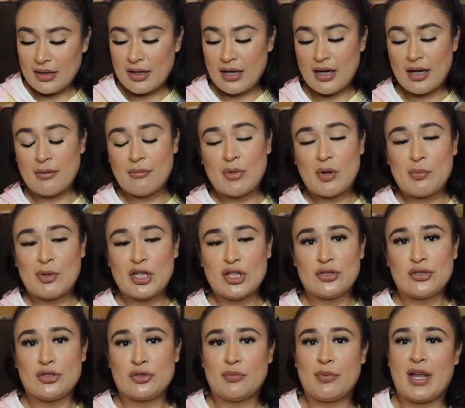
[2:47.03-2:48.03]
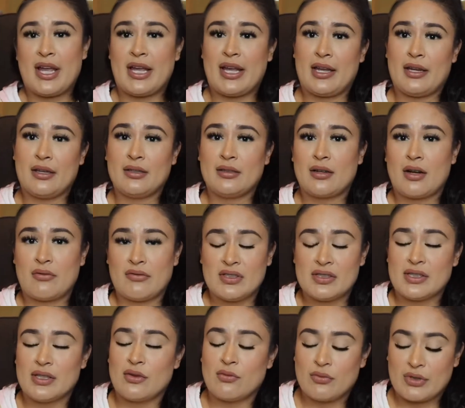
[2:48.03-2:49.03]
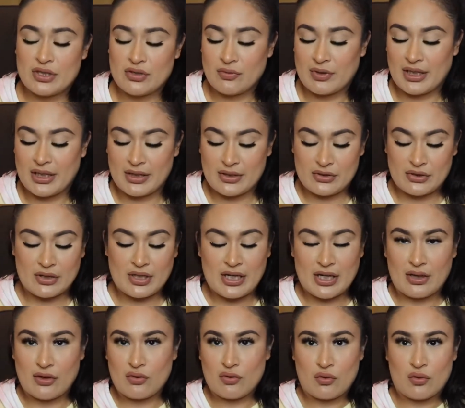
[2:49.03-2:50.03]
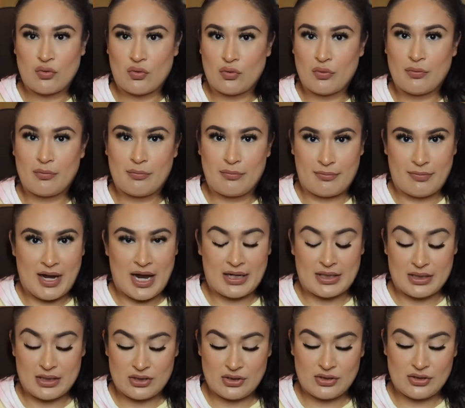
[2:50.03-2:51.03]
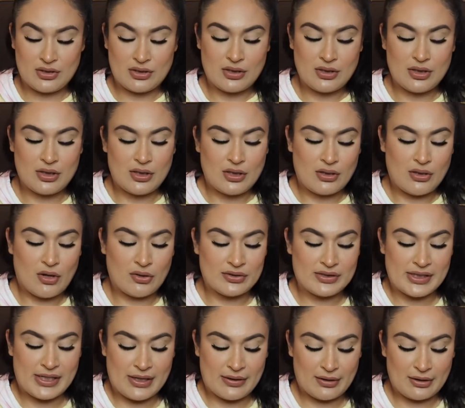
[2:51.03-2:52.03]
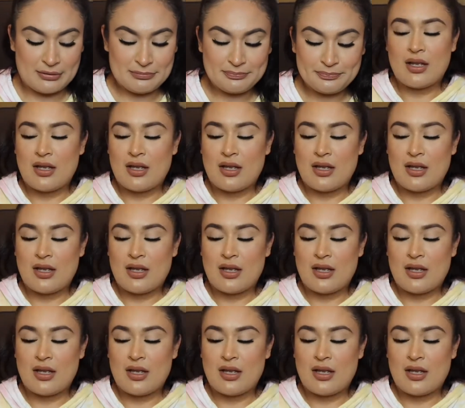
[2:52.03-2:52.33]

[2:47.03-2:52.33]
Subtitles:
but you do pay obviously the $120 because you're getting the whole package all together.